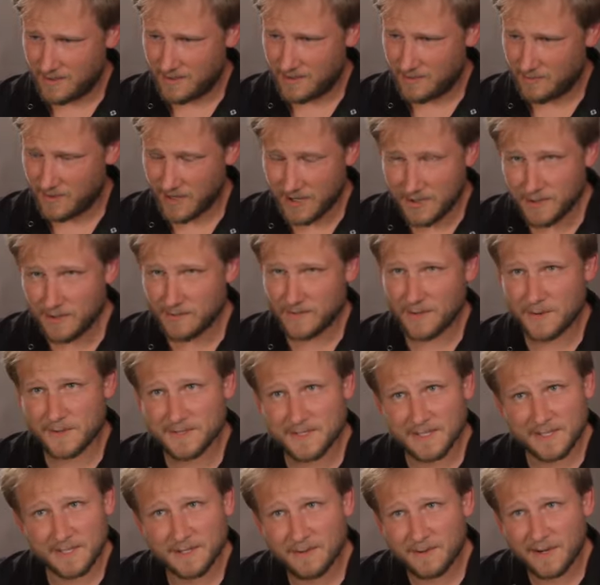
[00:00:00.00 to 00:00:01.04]
But I know if there was
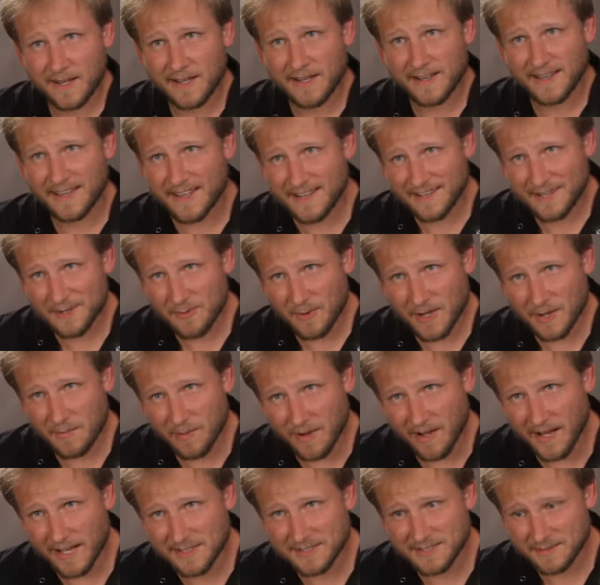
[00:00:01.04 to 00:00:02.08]
any way
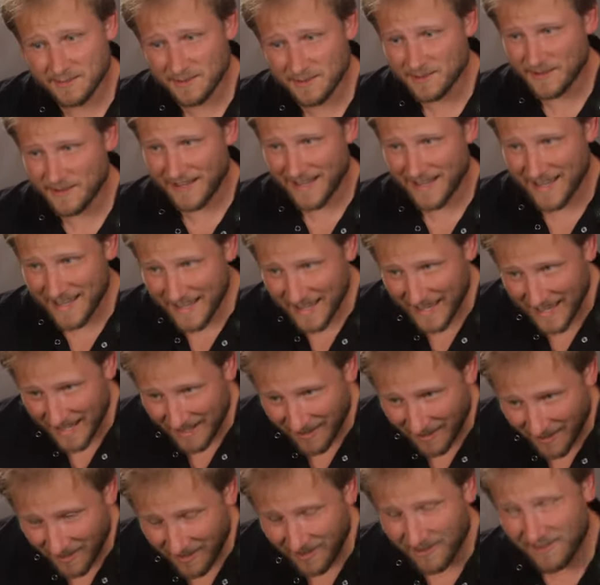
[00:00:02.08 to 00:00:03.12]
possible at
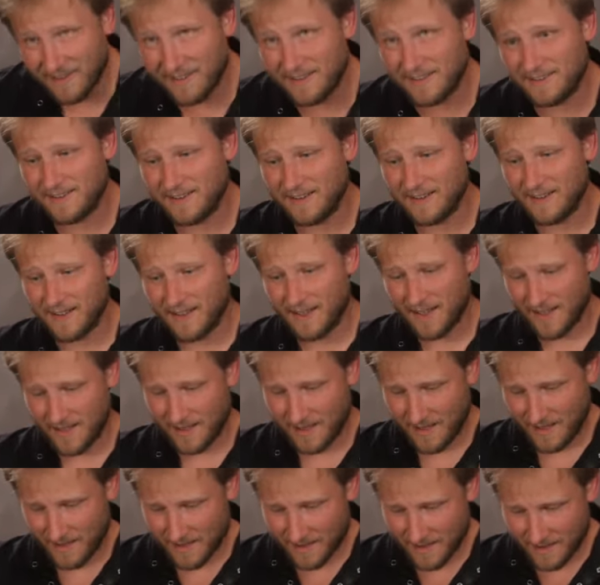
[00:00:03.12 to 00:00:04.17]
all,
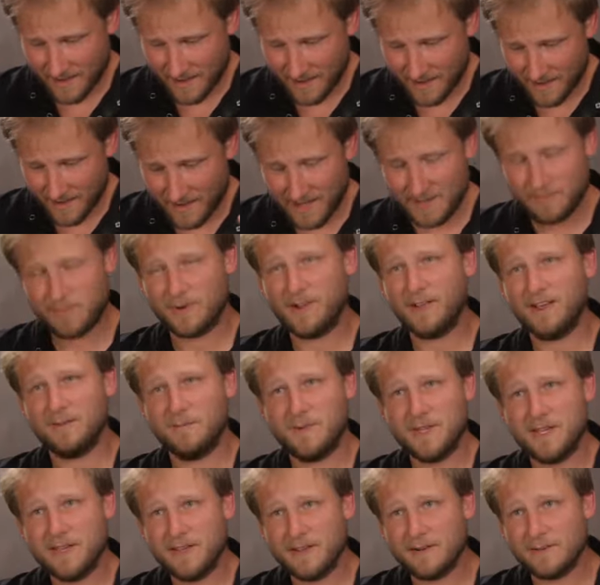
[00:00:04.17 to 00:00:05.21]
he'd probably
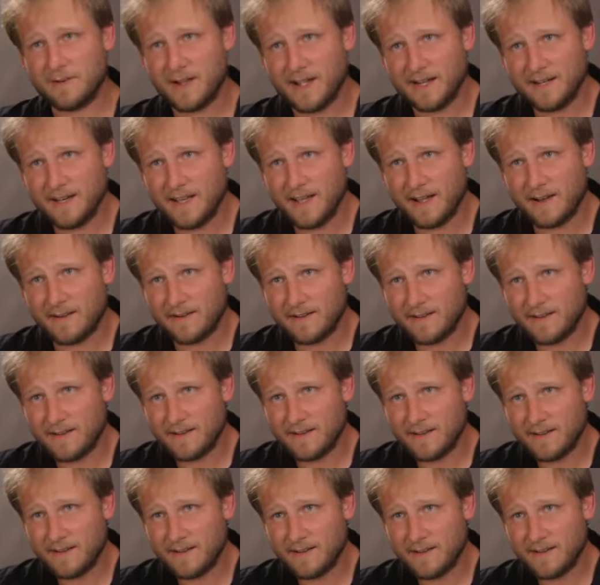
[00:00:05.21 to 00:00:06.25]
be here right now.
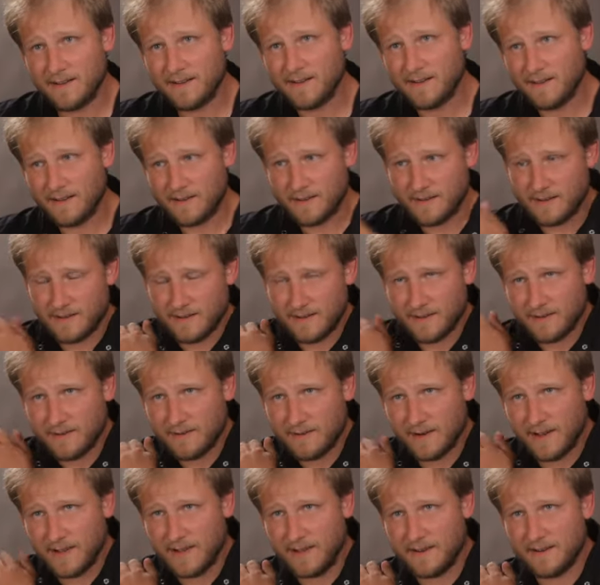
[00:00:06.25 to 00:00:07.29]

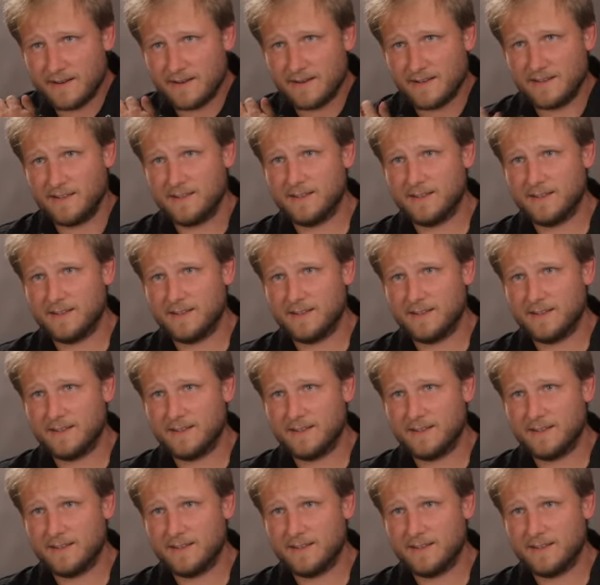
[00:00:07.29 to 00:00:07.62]
Right here.